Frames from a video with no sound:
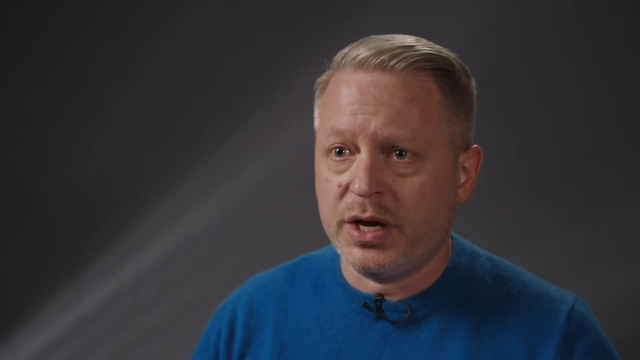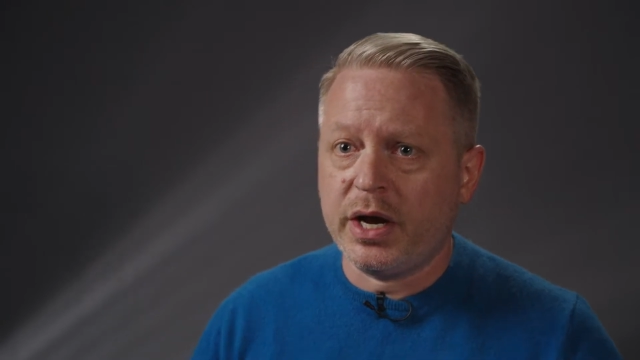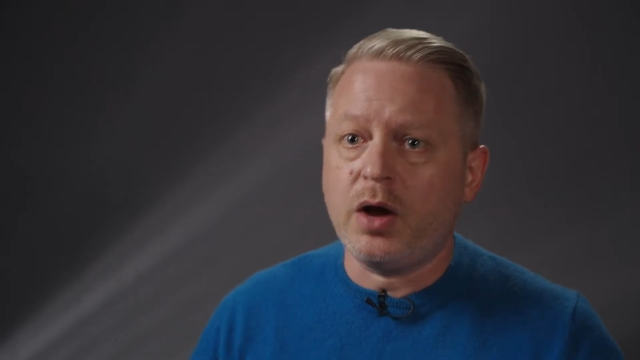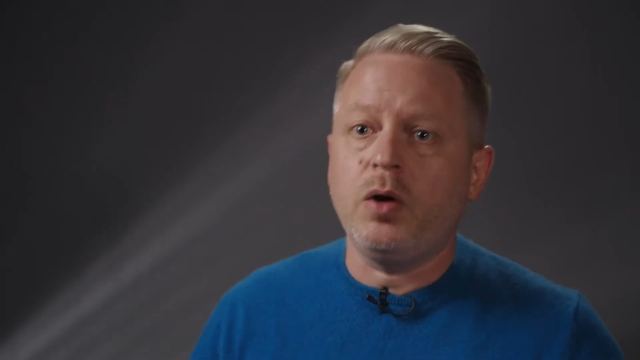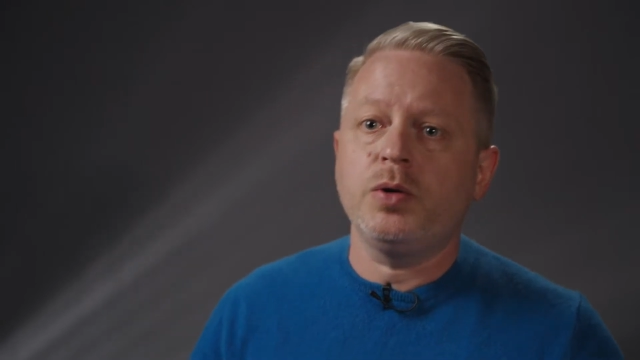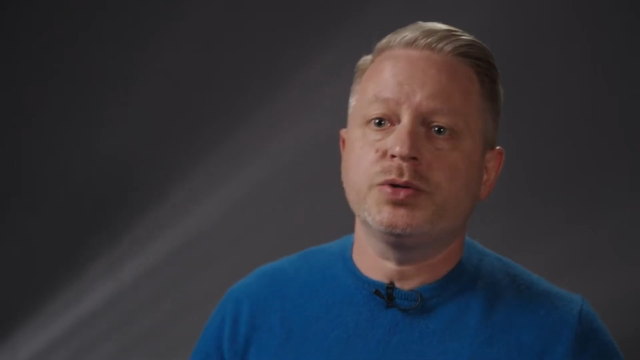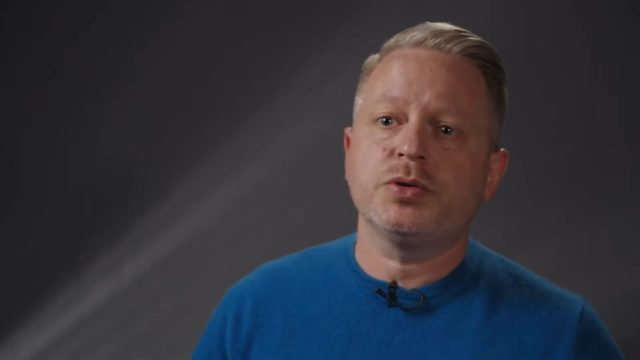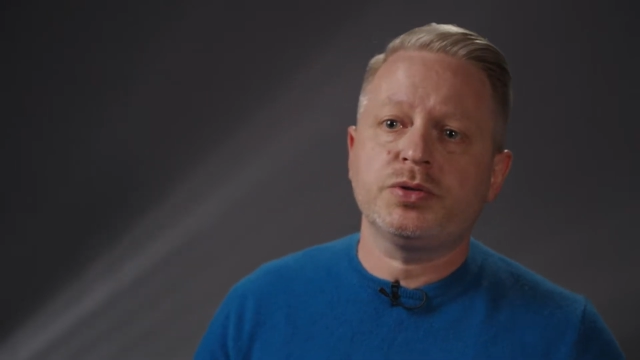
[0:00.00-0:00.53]
and I
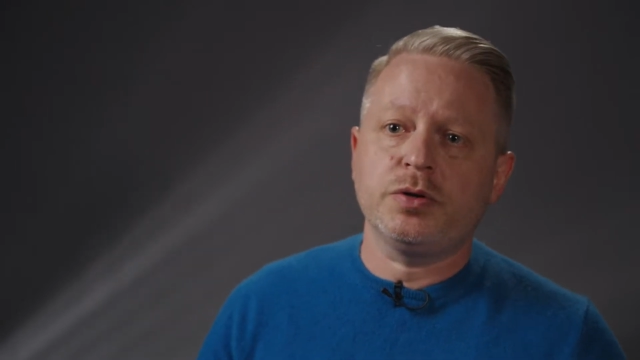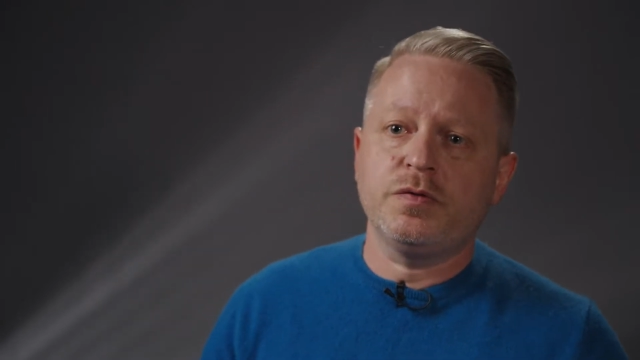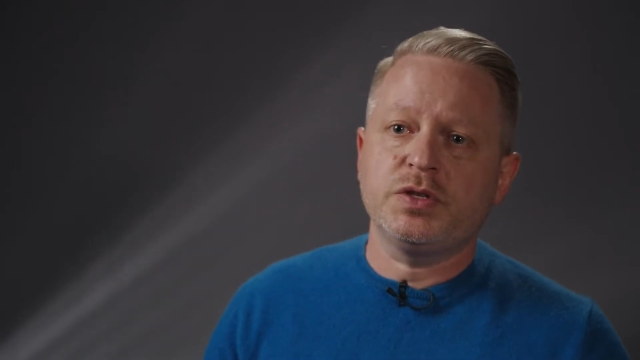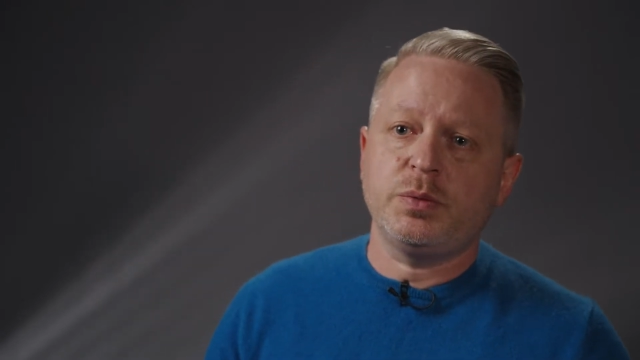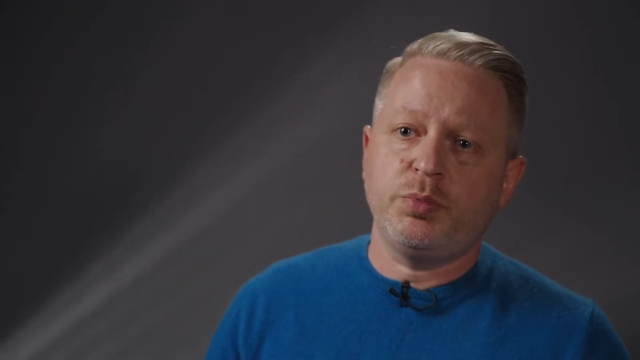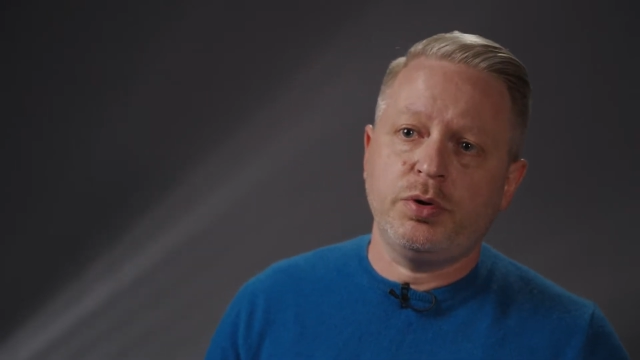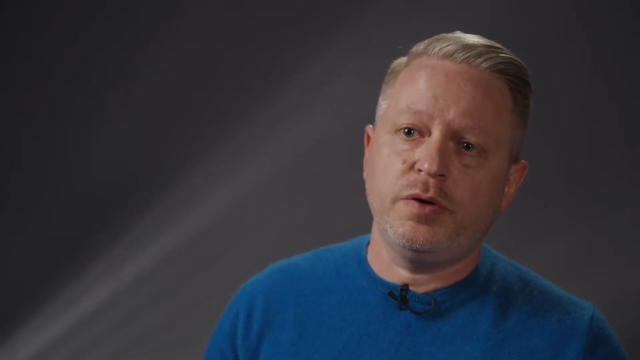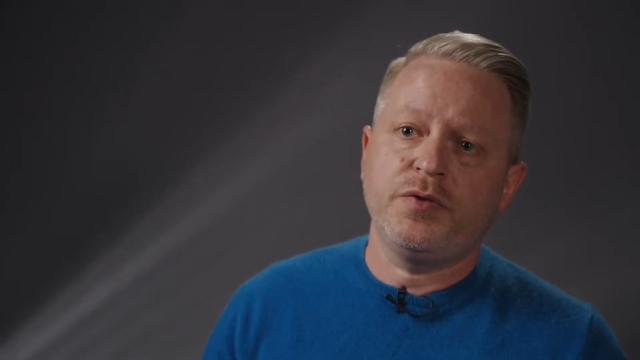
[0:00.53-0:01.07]
also serve
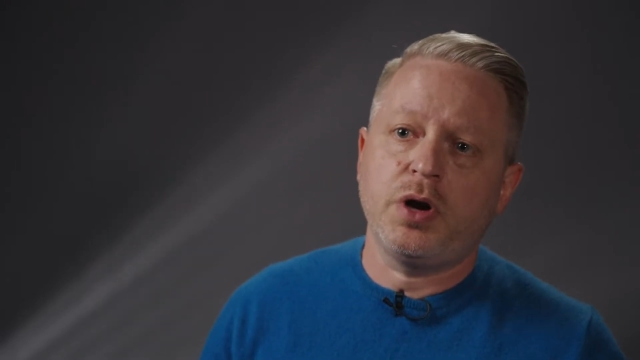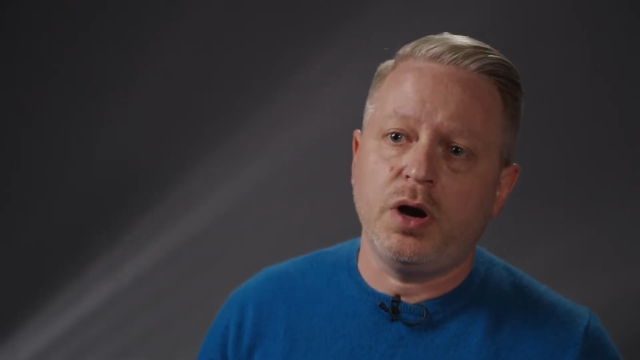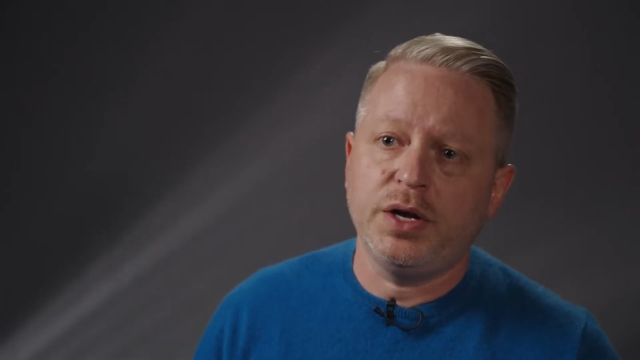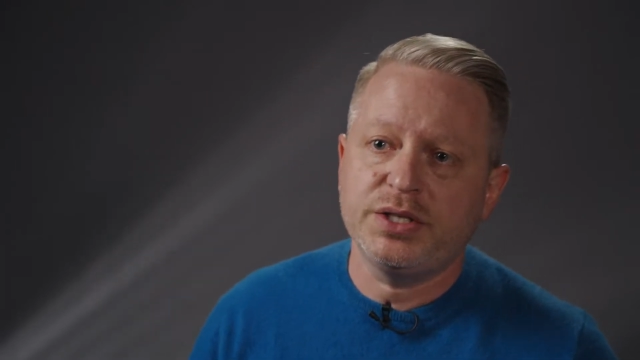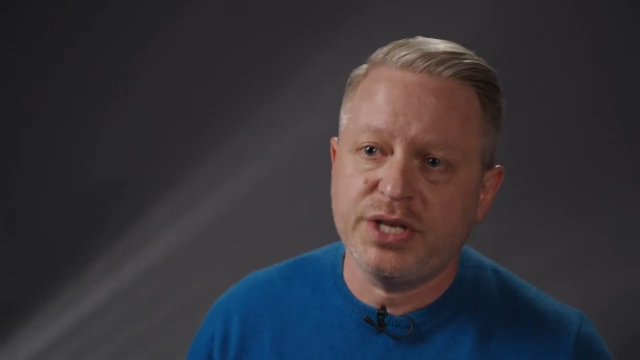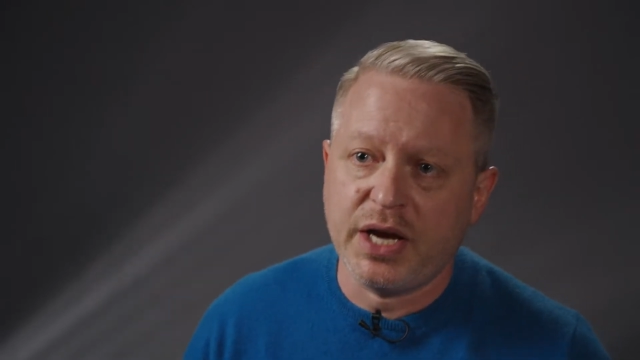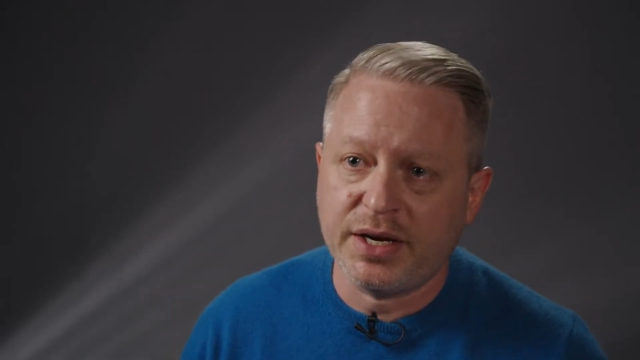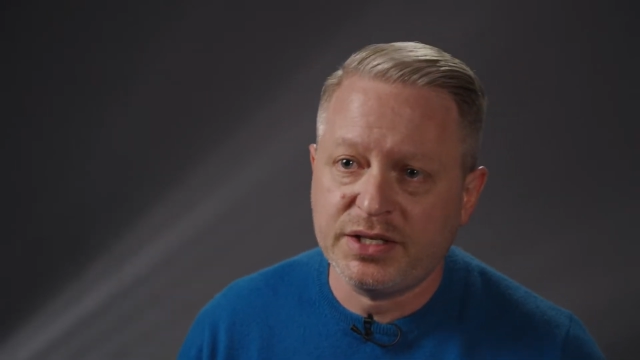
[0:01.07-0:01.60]
as a point of
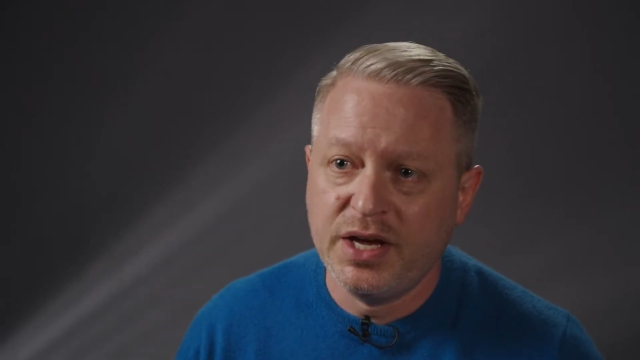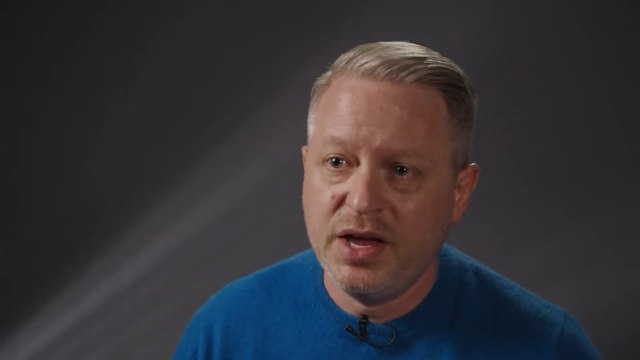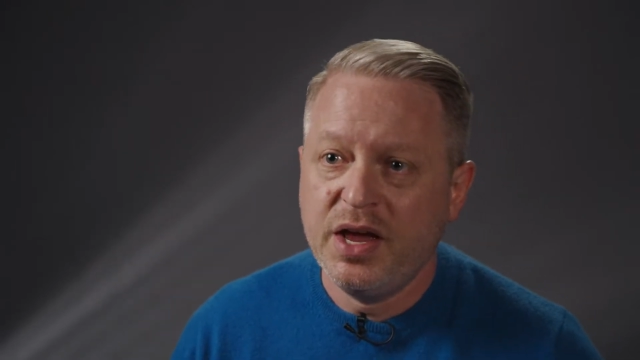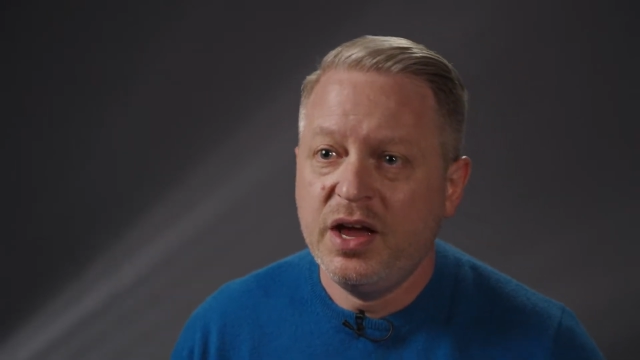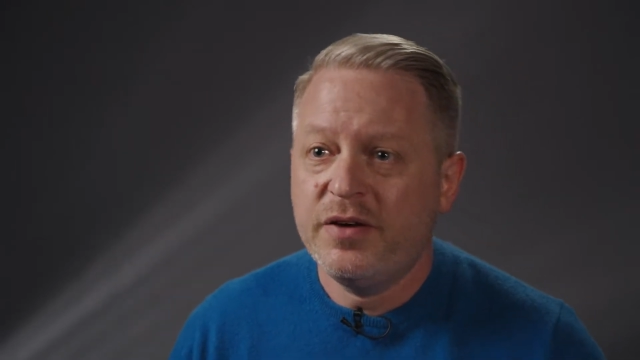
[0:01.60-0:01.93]
contact